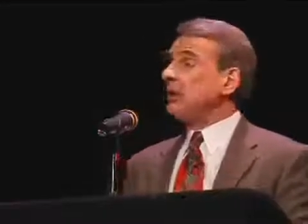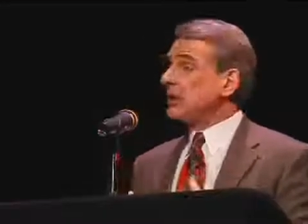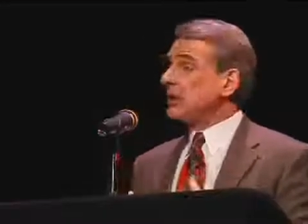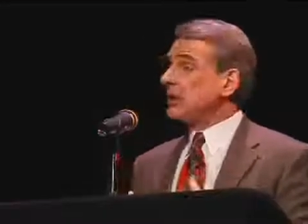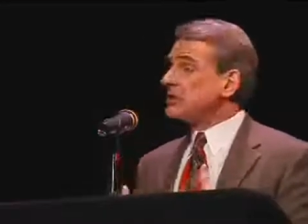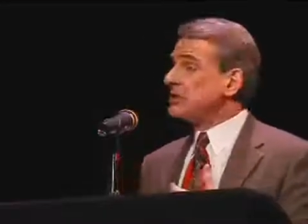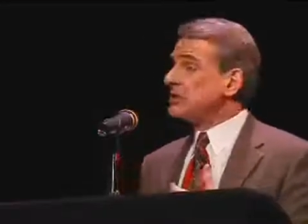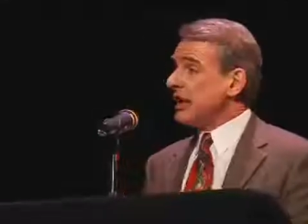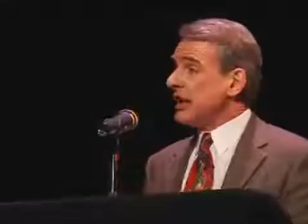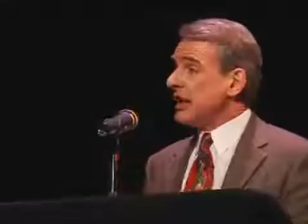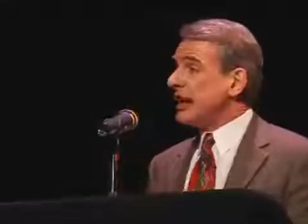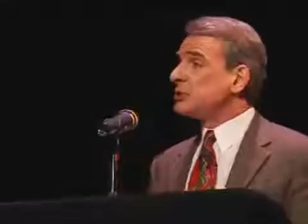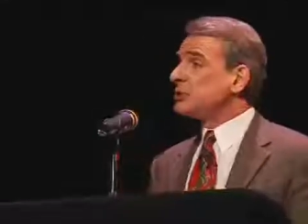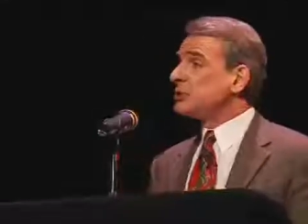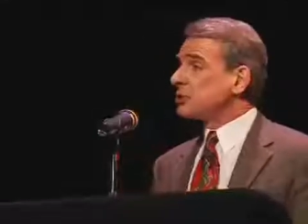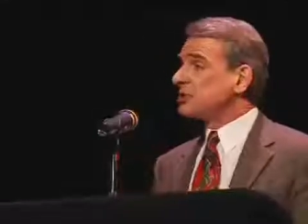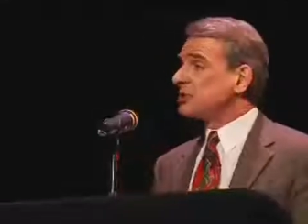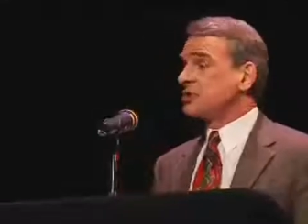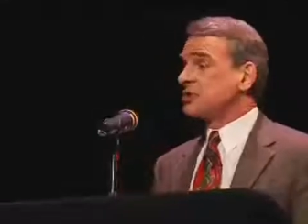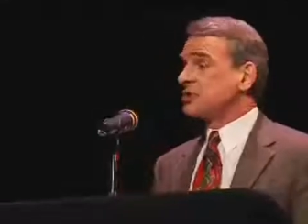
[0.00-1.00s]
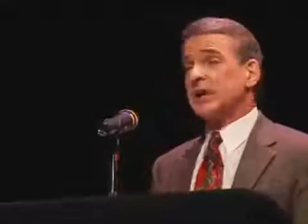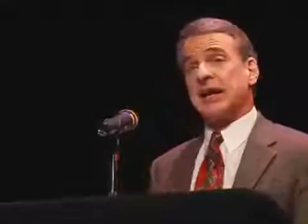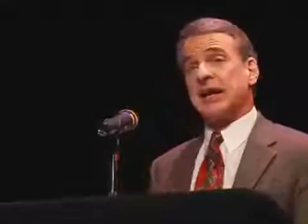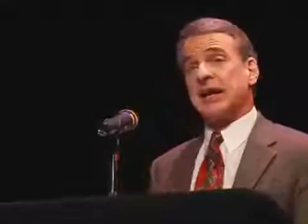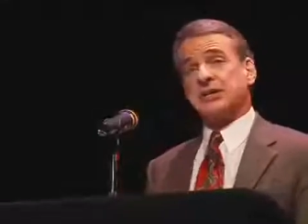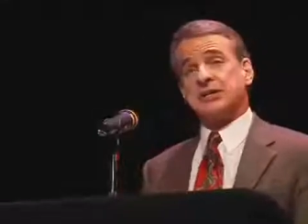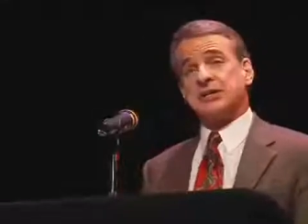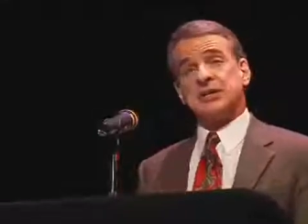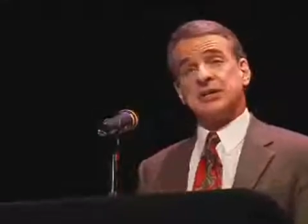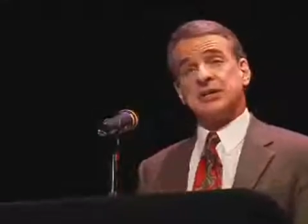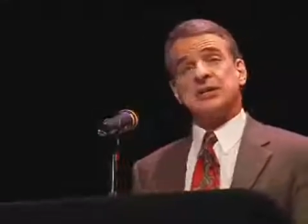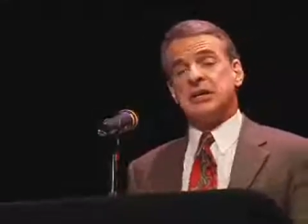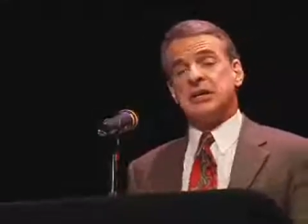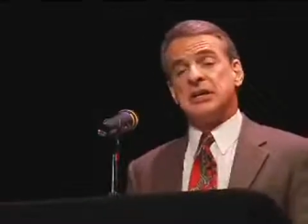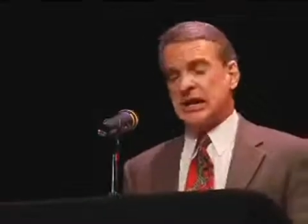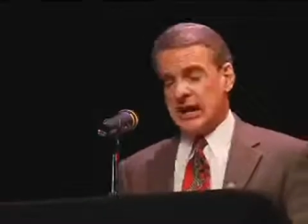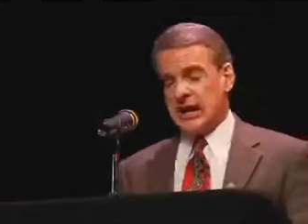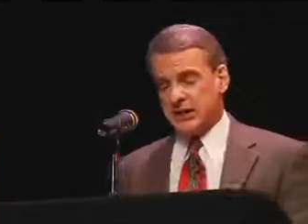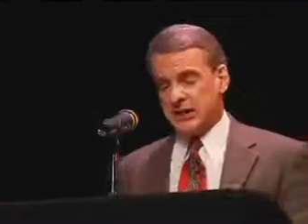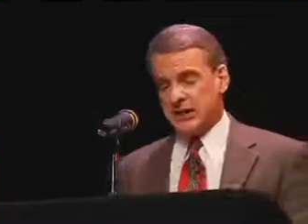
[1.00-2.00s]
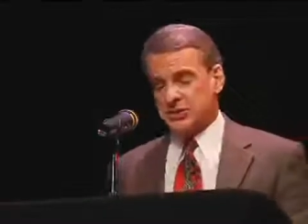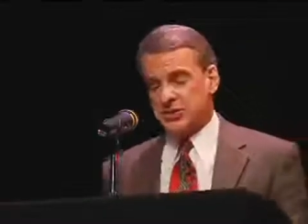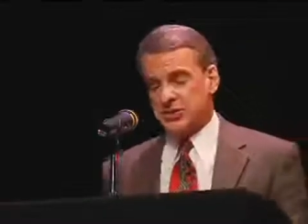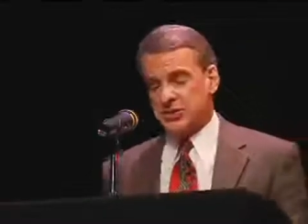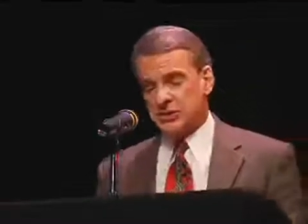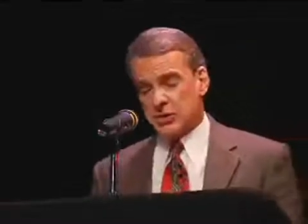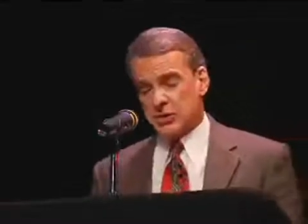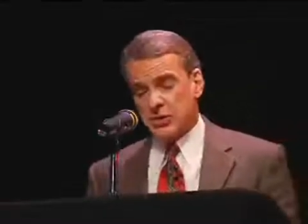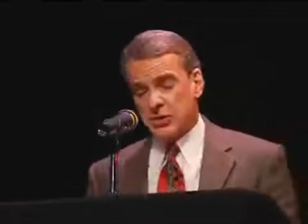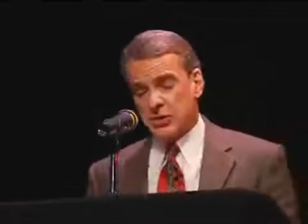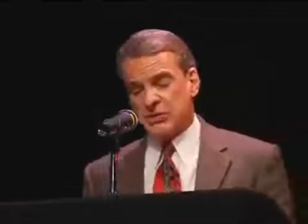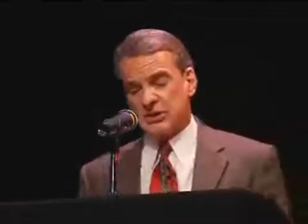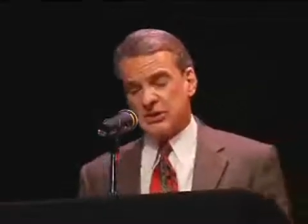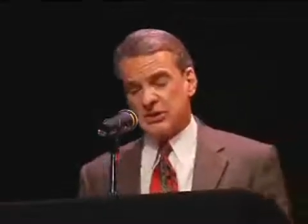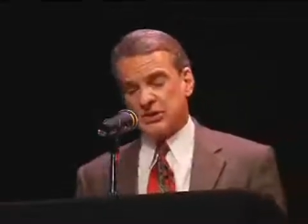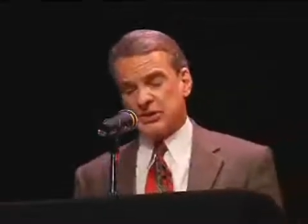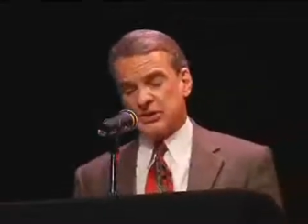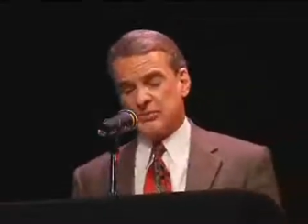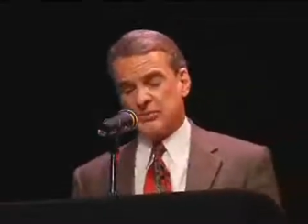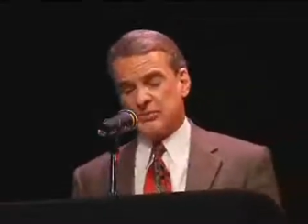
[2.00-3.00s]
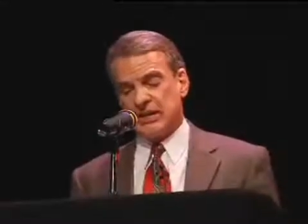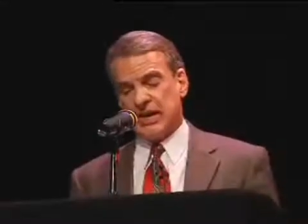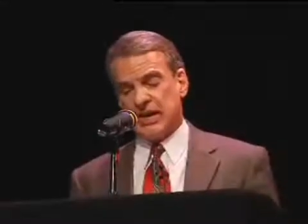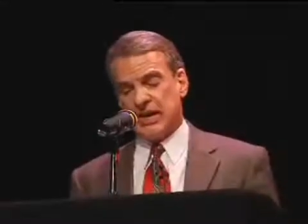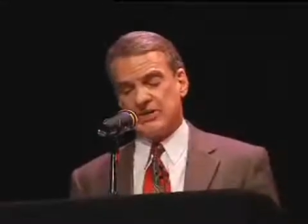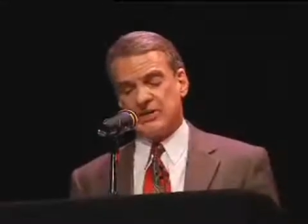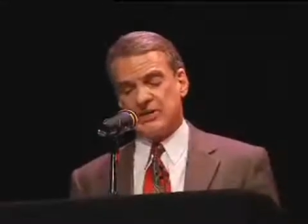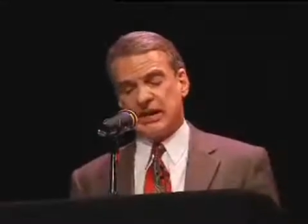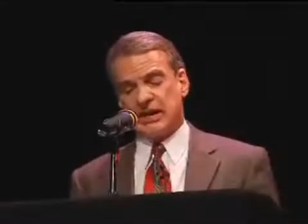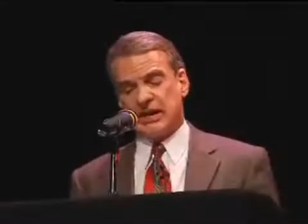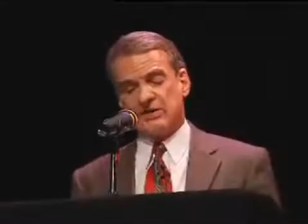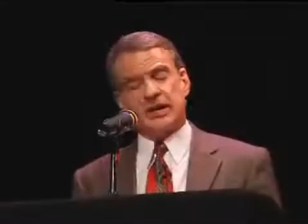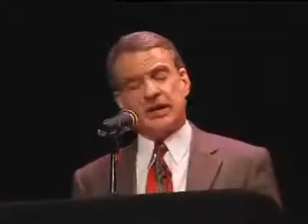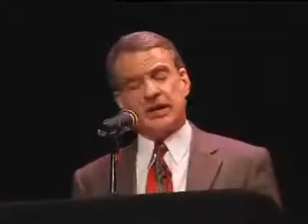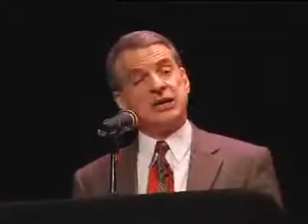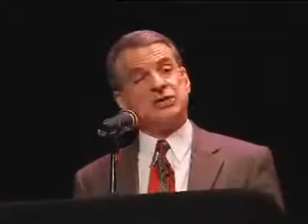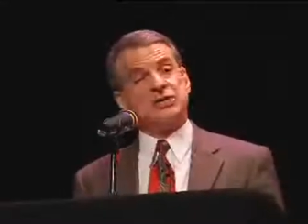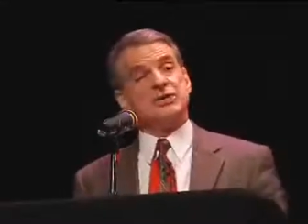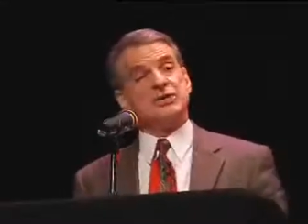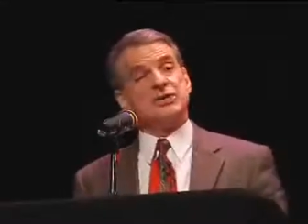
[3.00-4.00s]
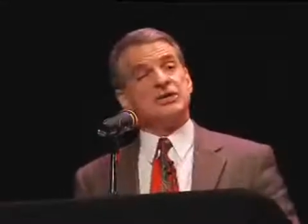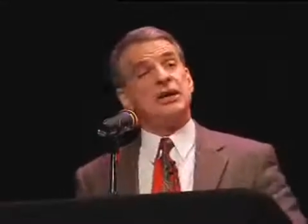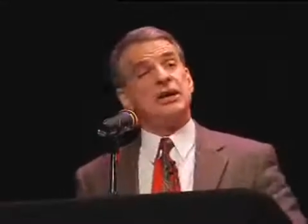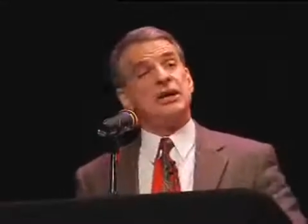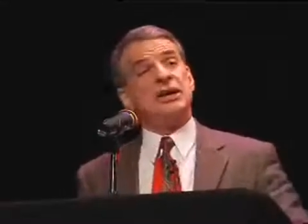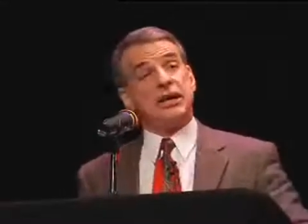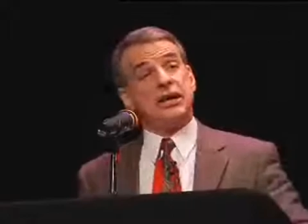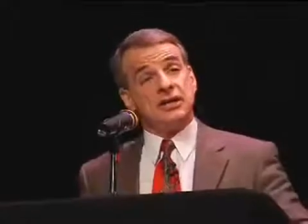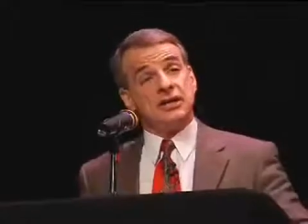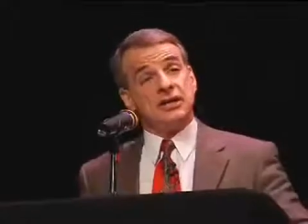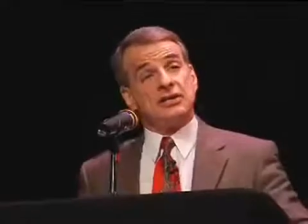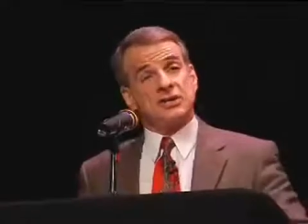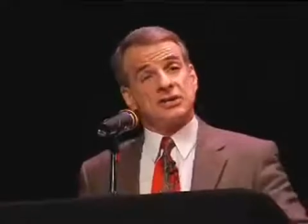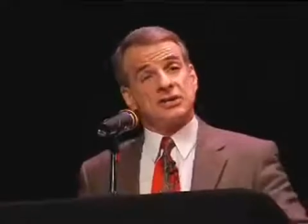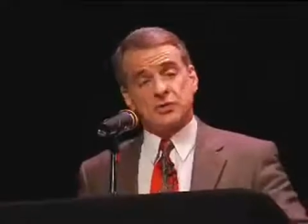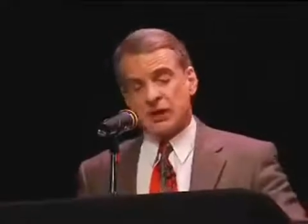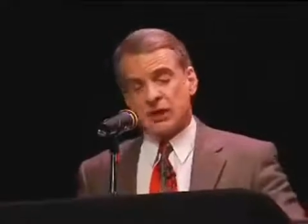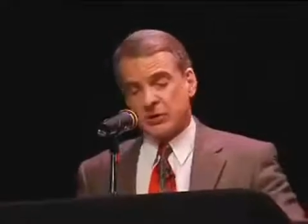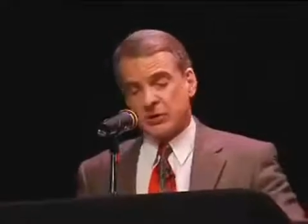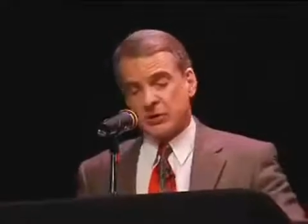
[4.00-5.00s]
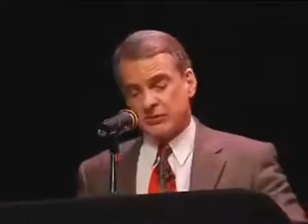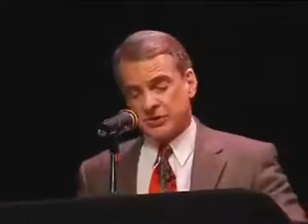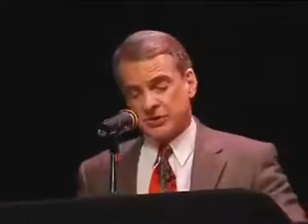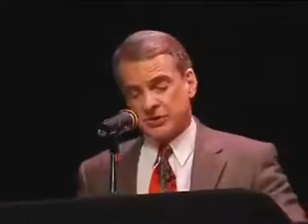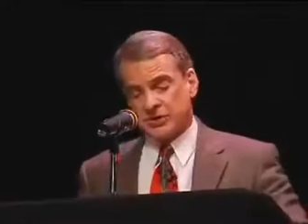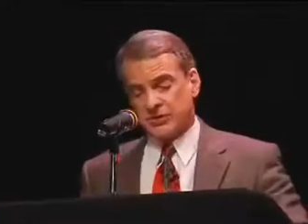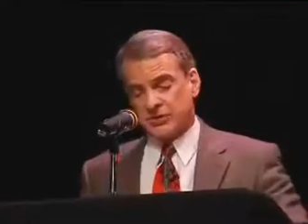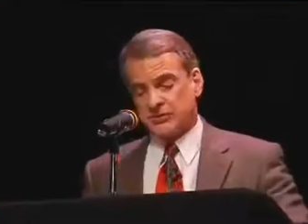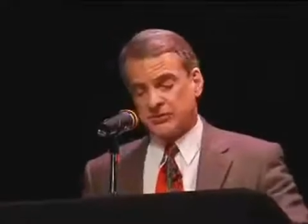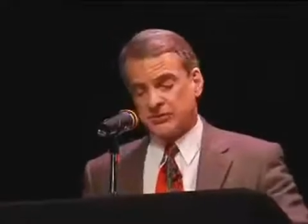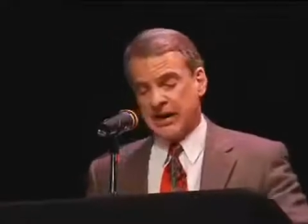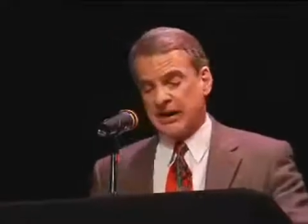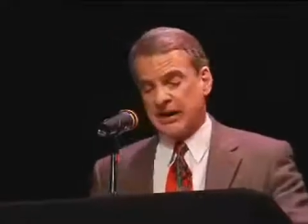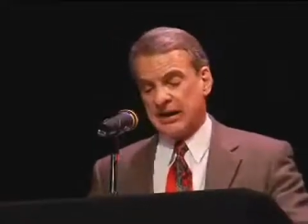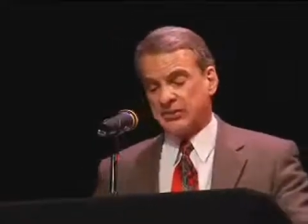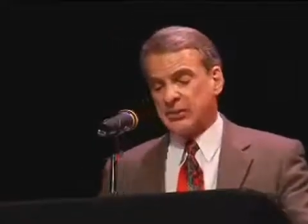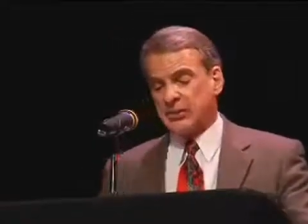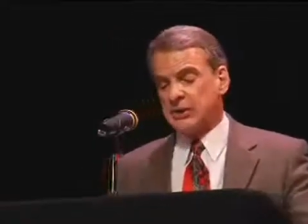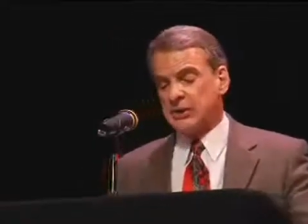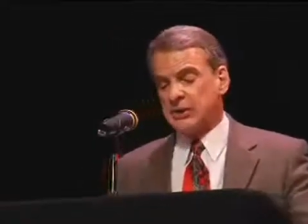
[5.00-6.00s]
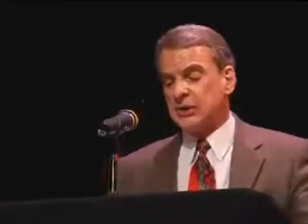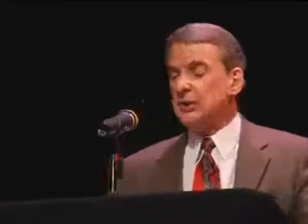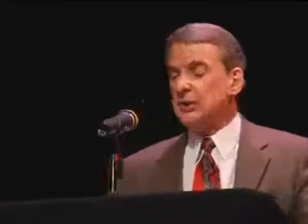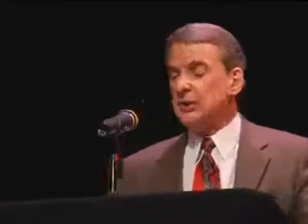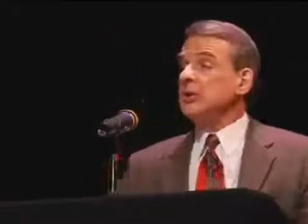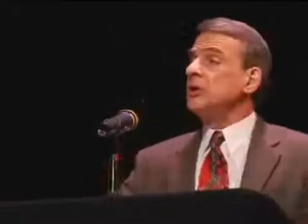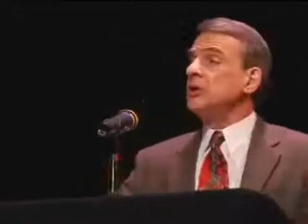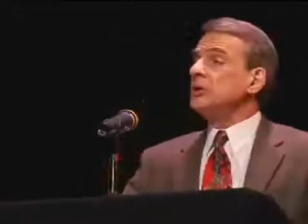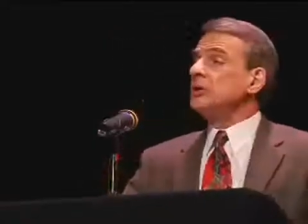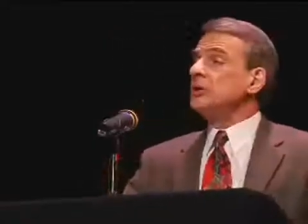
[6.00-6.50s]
because natural selection has determined it to be advantageous in the struggle for survival,